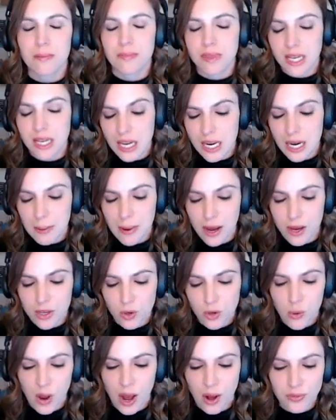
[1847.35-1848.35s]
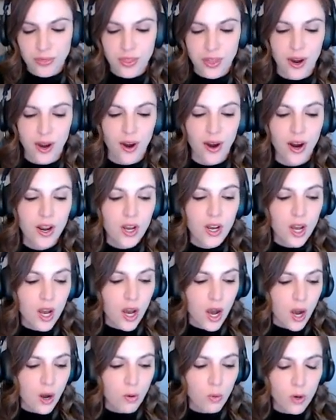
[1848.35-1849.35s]
I'm thinking about you out there
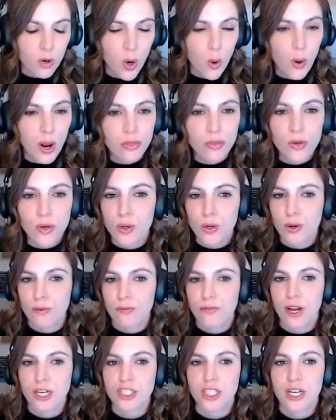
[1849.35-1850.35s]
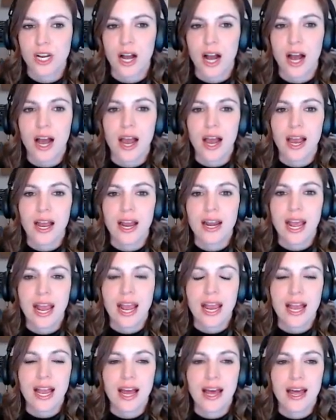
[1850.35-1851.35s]
going through your reflection guide,
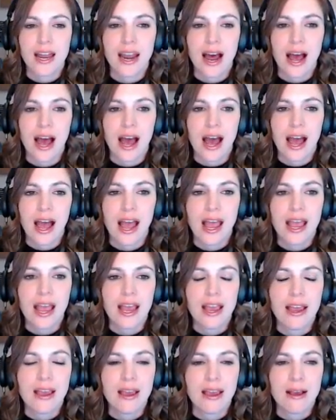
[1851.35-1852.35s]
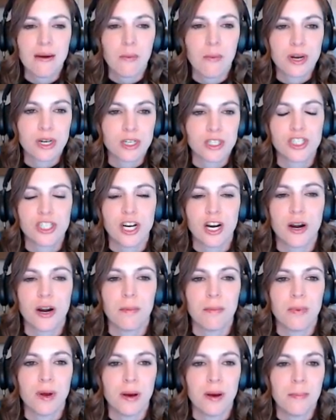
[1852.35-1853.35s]
and I want to
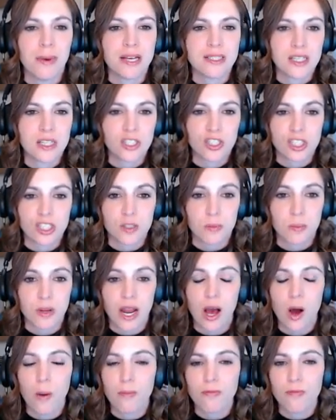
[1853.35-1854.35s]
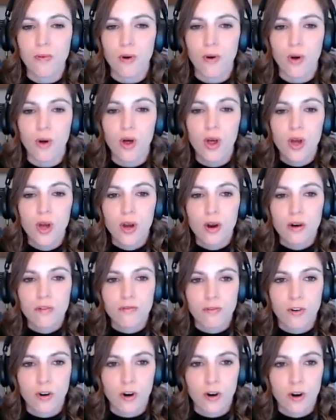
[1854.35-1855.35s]
share a message that's been helpful
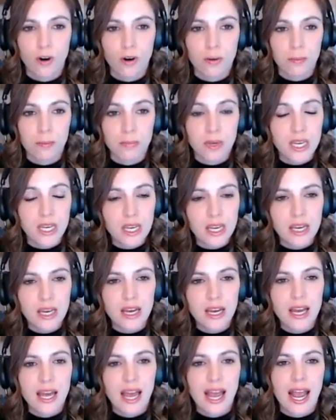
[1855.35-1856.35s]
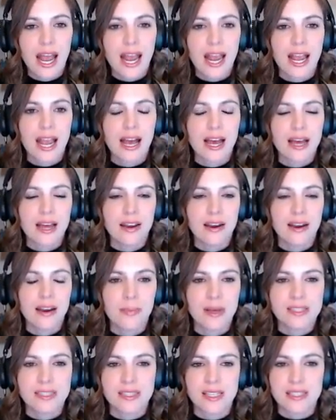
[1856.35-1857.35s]
for me. And
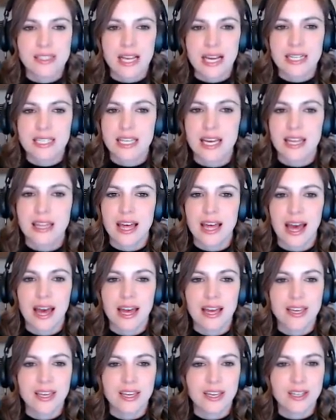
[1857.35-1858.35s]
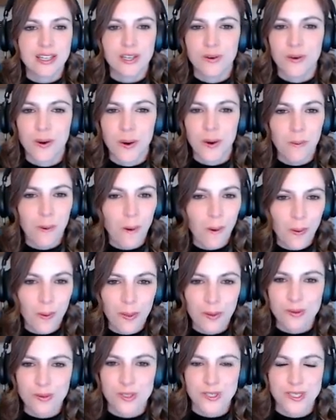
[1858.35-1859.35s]
it's this idea that, all
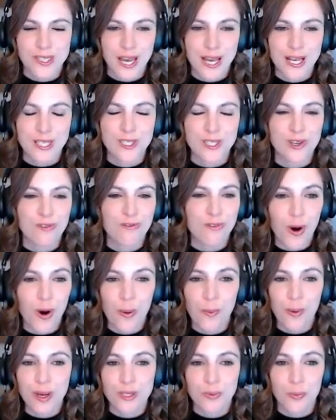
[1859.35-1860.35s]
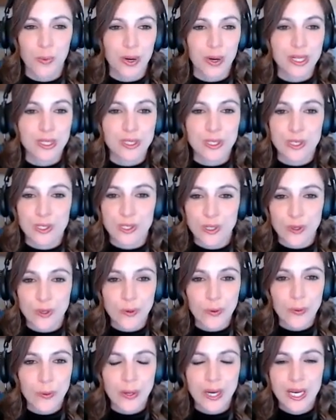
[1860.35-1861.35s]
those things you've always wanted to
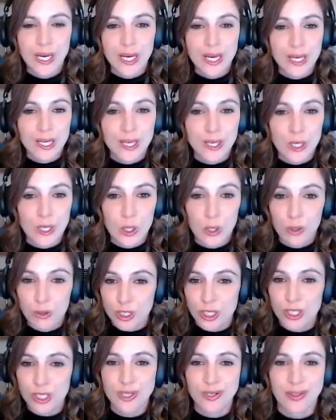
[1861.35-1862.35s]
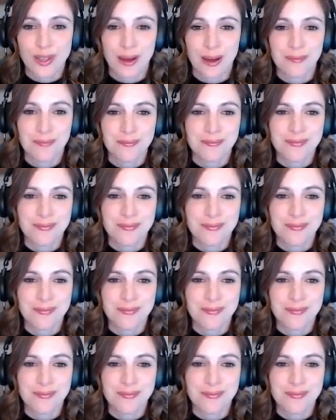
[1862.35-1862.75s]
do, you should do them.